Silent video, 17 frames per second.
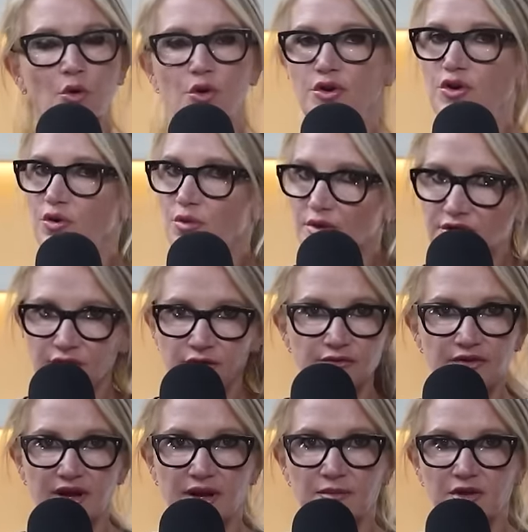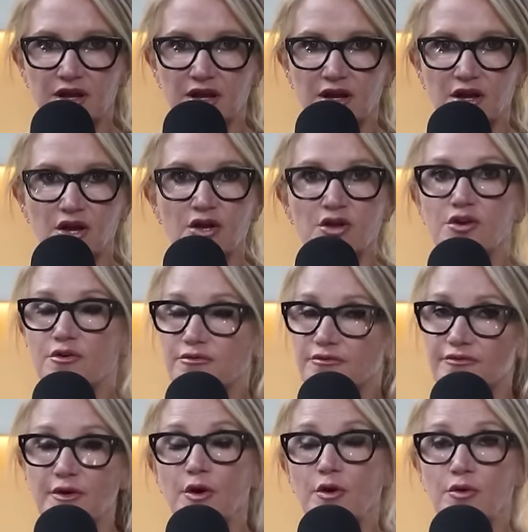or you're with your family, your
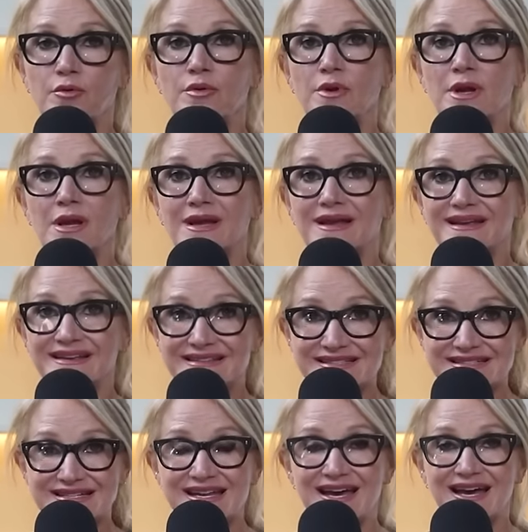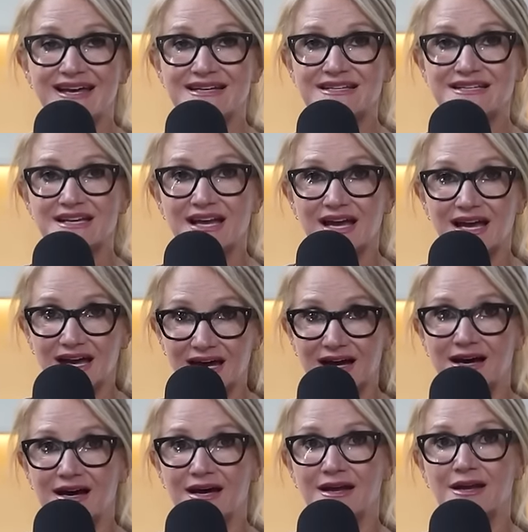phone is not
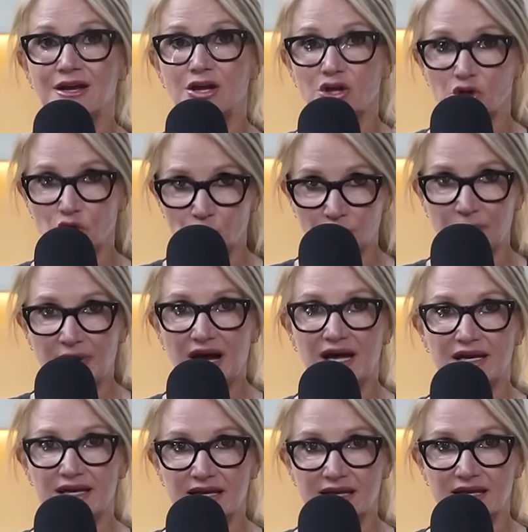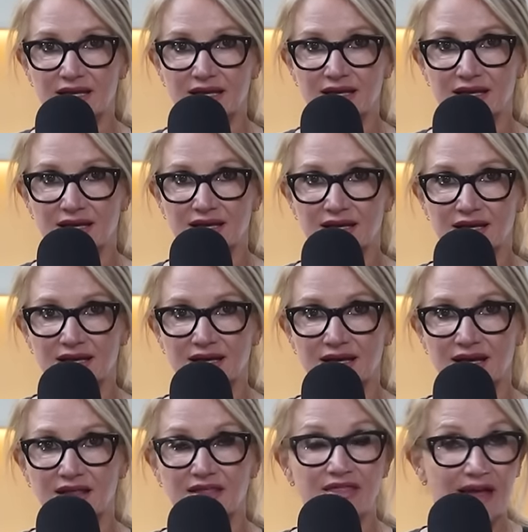on your body.
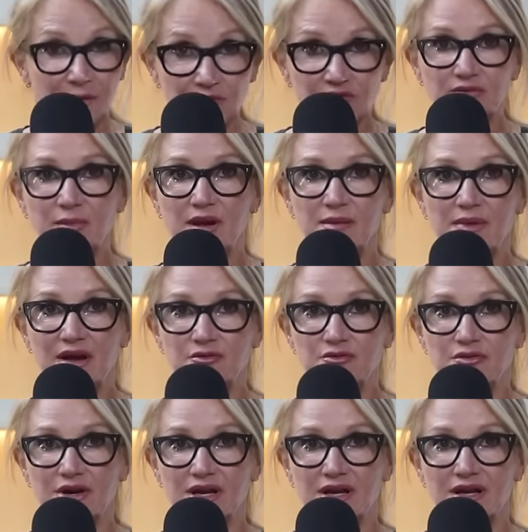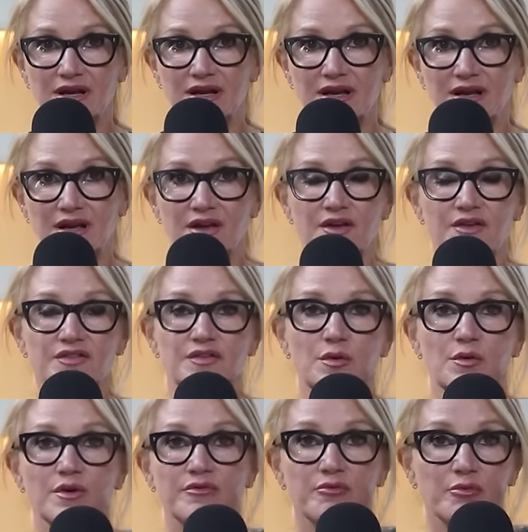That was my boundary.
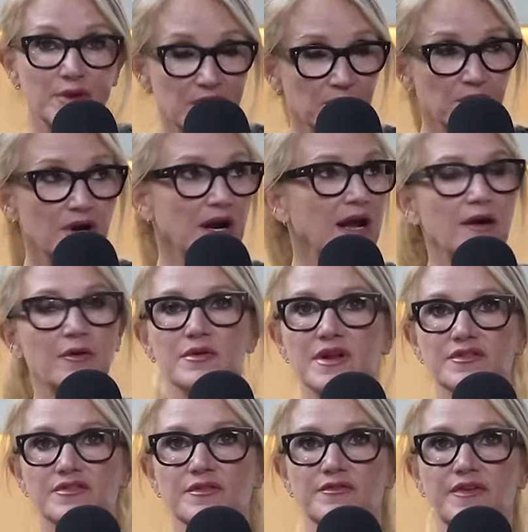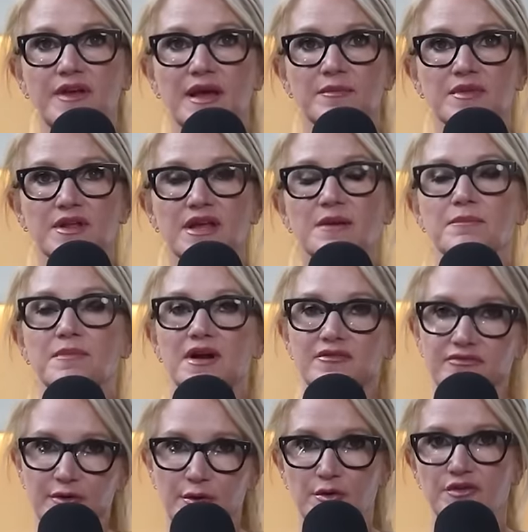So if we were out as a family,
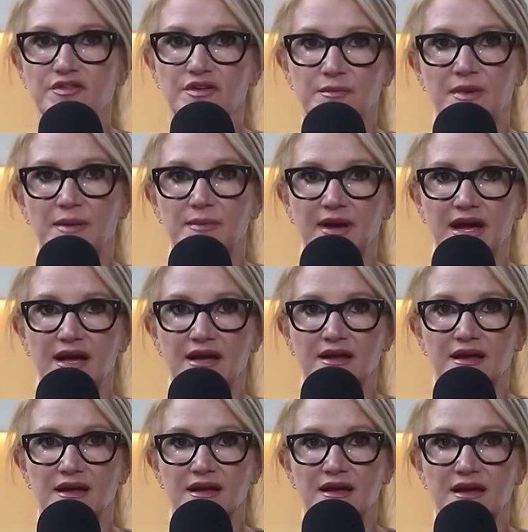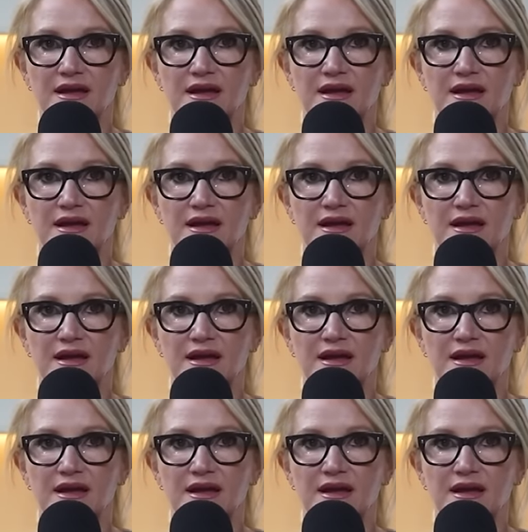my phone is in my bag.